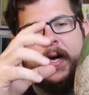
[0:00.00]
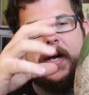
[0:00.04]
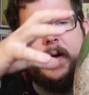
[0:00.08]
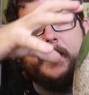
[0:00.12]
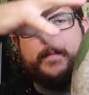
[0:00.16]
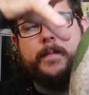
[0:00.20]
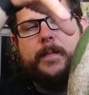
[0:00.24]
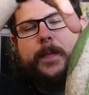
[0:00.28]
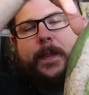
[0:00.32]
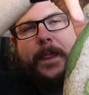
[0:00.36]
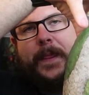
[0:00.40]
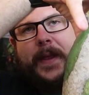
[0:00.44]

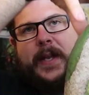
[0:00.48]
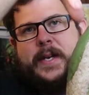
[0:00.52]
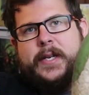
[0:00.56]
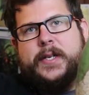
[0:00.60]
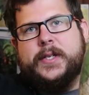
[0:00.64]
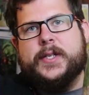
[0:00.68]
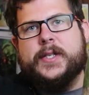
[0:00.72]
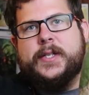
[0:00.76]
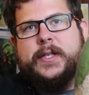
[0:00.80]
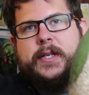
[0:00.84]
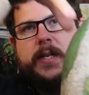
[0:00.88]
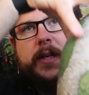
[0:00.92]
and
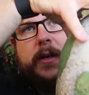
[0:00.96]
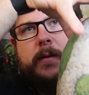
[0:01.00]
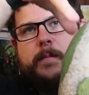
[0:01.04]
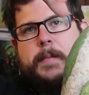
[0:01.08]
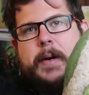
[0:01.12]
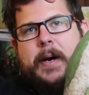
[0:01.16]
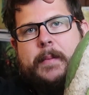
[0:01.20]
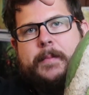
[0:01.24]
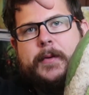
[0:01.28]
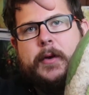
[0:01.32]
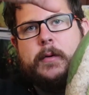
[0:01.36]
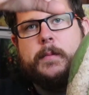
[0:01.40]
it just, you know,
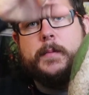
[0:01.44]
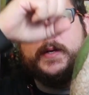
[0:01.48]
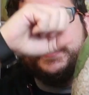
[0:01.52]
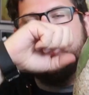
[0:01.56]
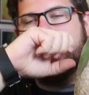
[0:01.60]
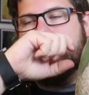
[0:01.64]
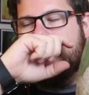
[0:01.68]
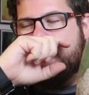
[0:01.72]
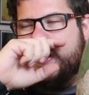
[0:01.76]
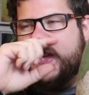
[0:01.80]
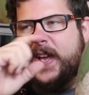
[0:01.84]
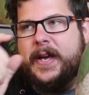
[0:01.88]
popped
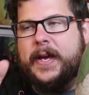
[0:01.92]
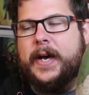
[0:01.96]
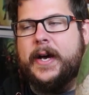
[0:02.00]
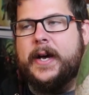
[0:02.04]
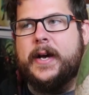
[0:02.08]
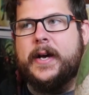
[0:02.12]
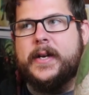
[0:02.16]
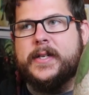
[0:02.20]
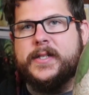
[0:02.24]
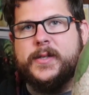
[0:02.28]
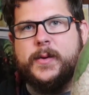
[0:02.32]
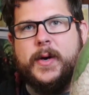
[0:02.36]
open.
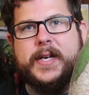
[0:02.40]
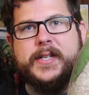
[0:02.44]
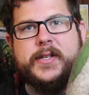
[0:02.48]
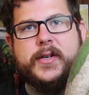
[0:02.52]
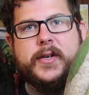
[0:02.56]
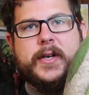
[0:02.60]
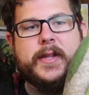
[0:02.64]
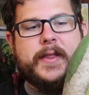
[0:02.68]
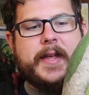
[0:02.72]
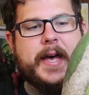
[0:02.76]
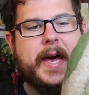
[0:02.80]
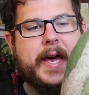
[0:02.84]
So I
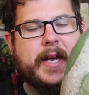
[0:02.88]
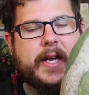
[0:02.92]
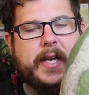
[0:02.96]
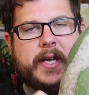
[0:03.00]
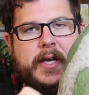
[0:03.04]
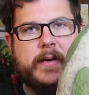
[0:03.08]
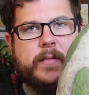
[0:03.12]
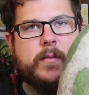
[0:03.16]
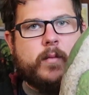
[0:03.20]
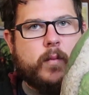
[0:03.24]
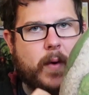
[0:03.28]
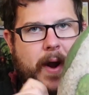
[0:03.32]
took
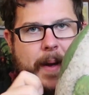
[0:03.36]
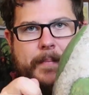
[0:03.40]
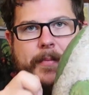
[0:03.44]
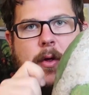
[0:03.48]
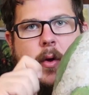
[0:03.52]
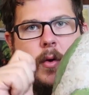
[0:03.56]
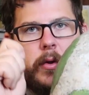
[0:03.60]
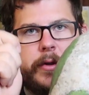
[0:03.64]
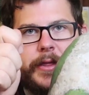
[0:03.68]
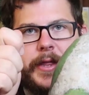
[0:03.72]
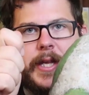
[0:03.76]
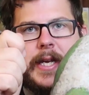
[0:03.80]
that, wrapped
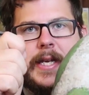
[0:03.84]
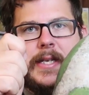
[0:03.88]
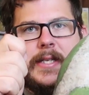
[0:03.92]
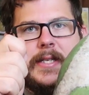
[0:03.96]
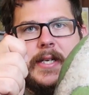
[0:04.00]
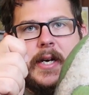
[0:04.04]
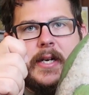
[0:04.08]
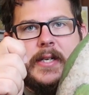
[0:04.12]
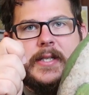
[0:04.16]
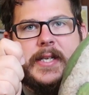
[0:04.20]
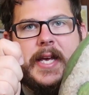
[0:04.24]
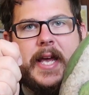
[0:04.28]
the whole thing in
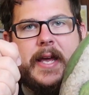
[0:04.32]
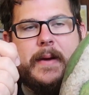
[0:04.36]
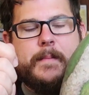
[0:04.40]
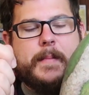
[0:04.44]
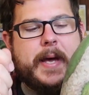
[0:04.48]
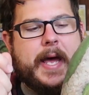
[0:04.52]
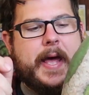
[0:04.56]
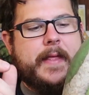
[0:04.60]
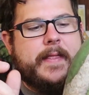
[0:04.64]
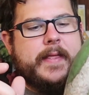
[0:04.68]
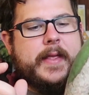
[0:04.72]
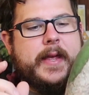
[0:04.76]
duct
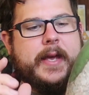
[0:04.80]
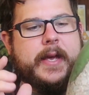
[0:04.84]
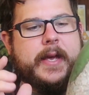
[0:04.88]
tape, and